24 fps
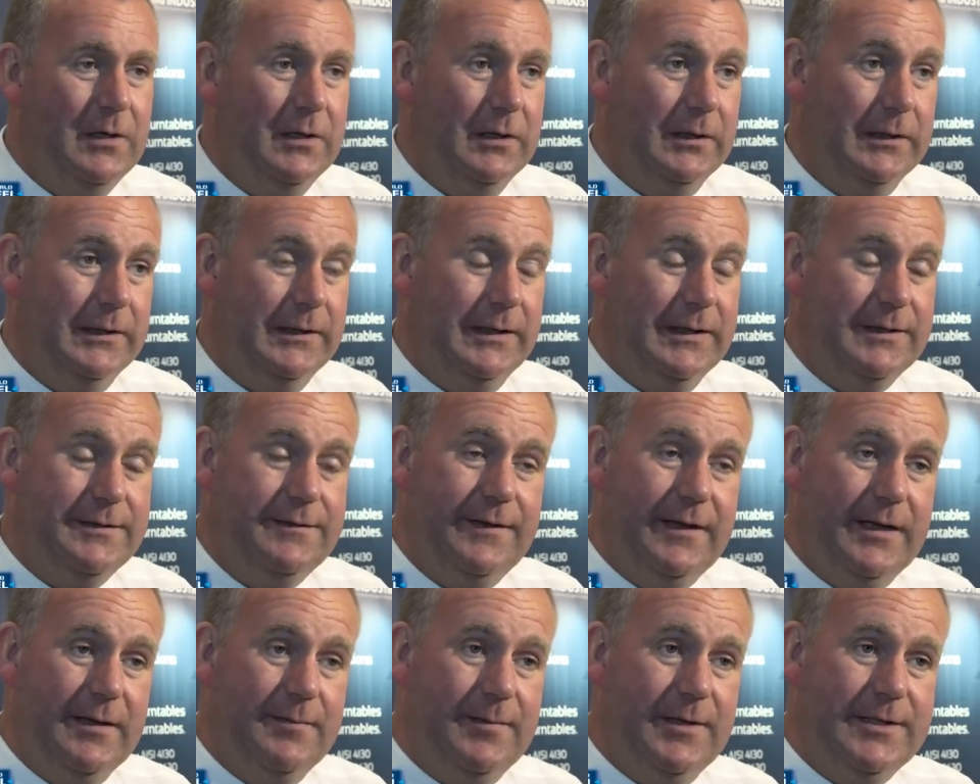It's
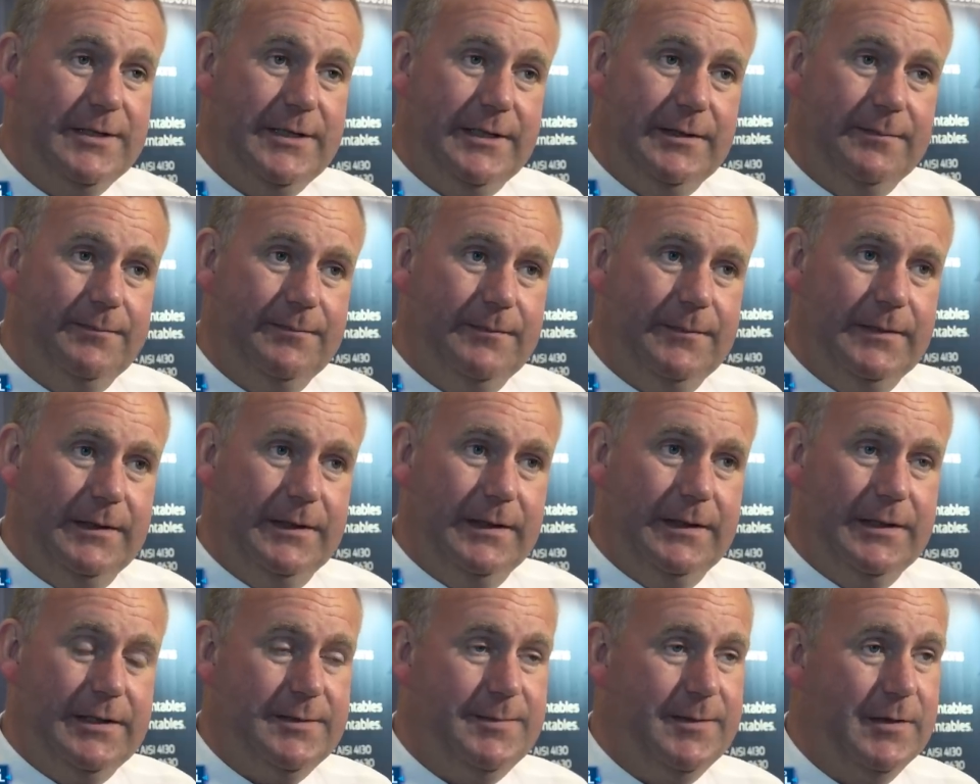very busy.
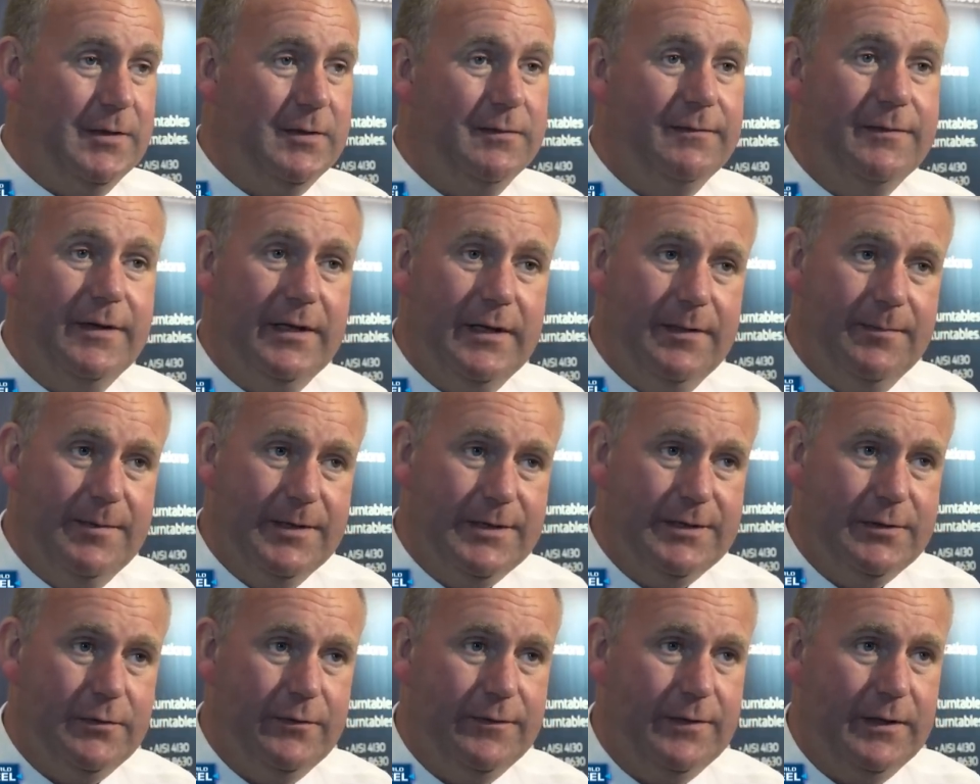It's become very
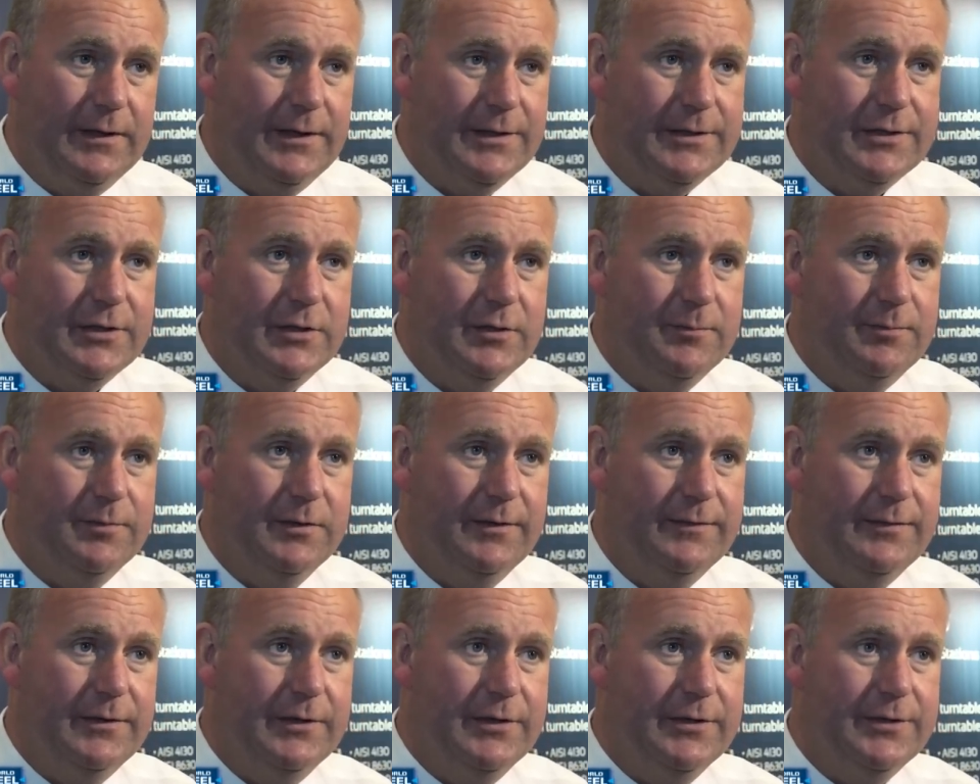busy over the last couple
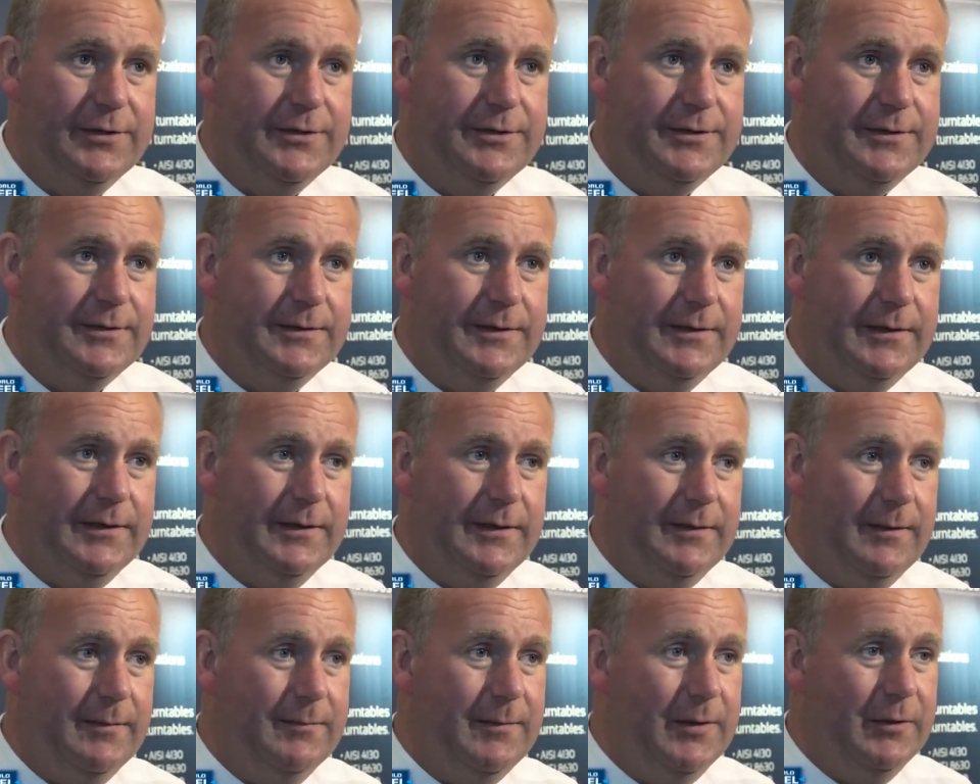of years.
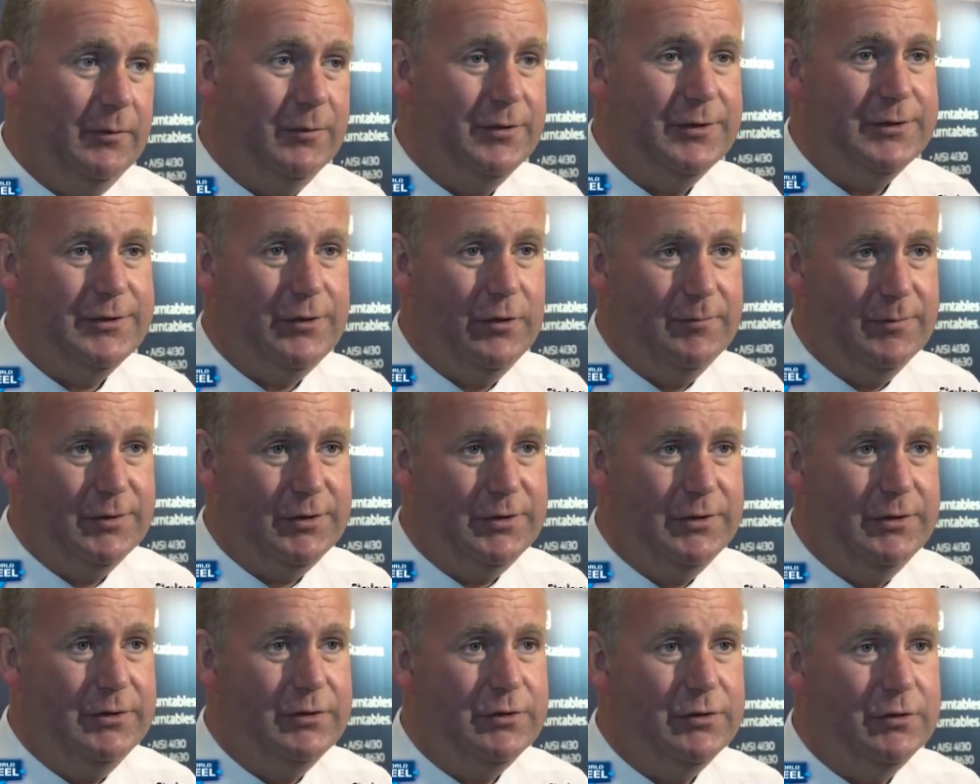I noticed our
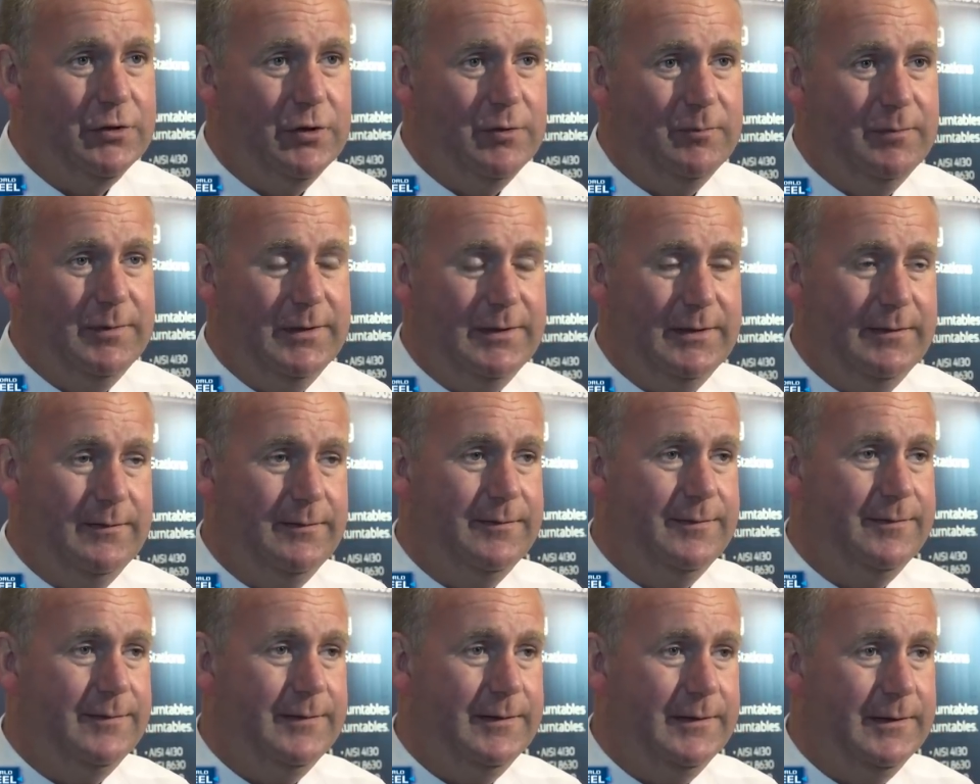machine shop, we have
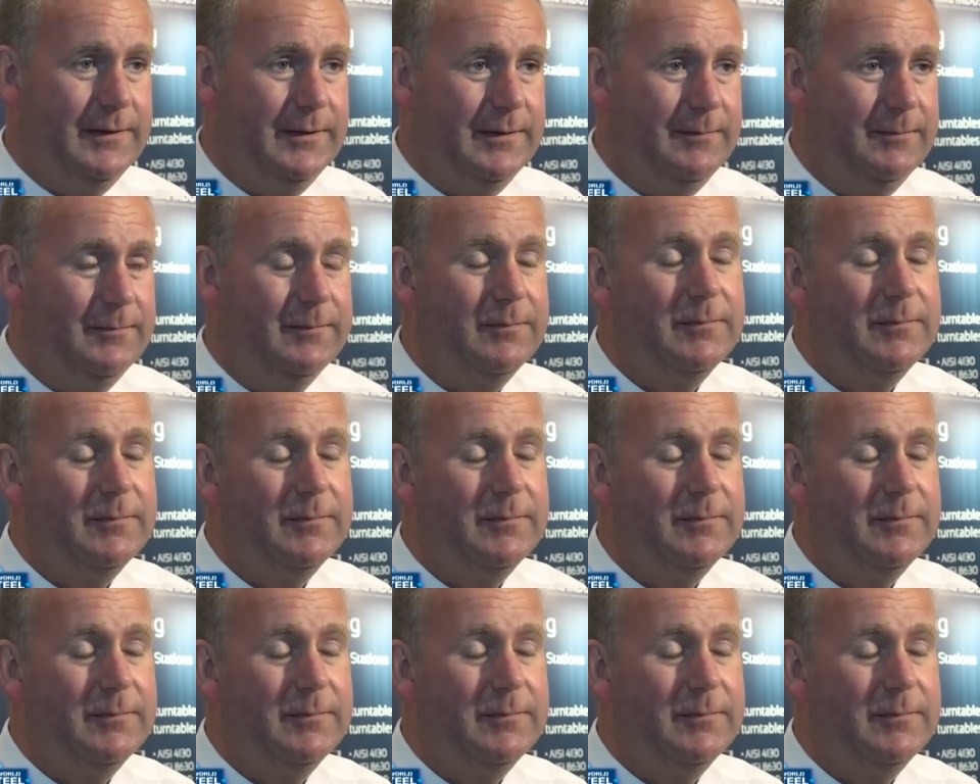a